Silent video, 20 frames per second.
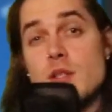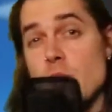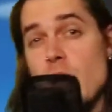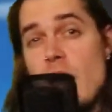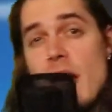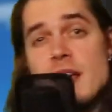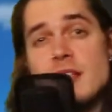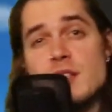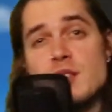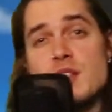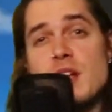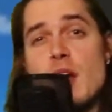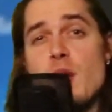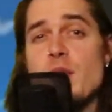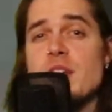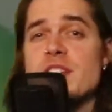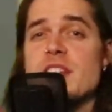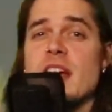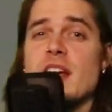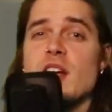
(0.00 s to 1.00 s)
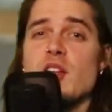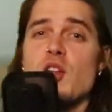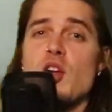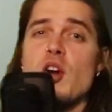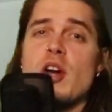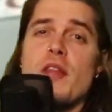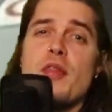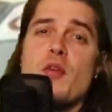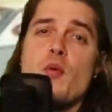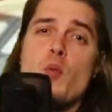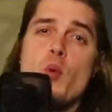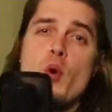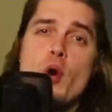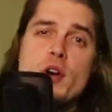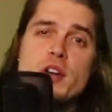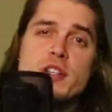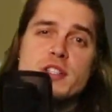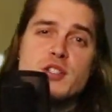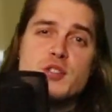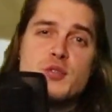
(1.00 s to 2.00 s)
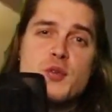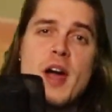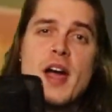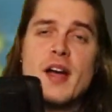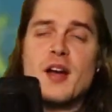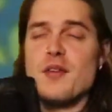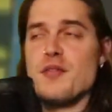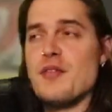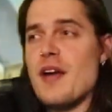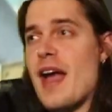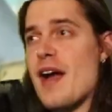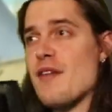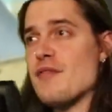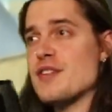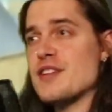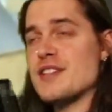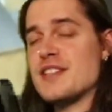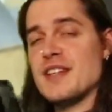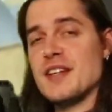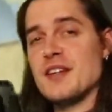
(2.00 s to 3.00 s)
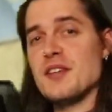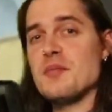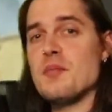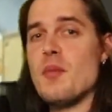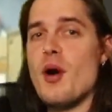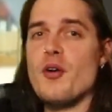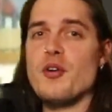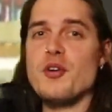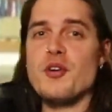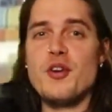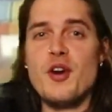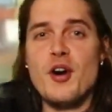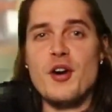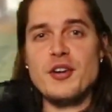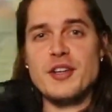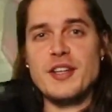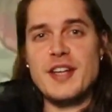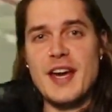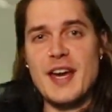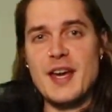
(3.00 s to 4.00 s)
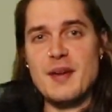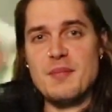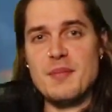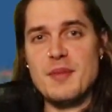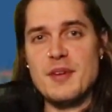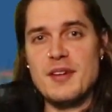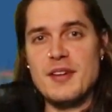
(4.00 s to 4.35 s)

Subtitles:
guys, today we take a look at the worst track of every single Mario Kart game.